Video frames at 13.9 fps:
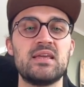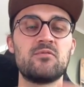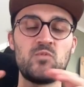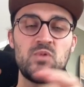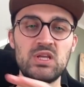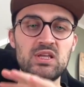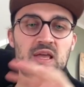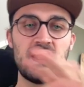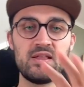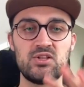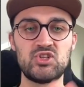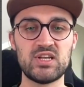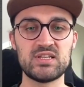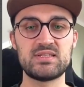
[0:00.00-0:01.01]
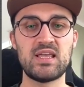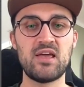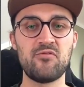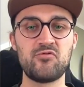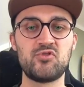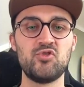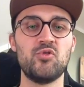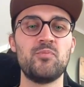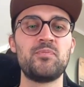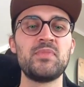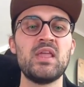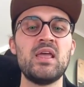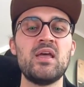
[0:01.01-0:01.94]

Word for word: And we just have to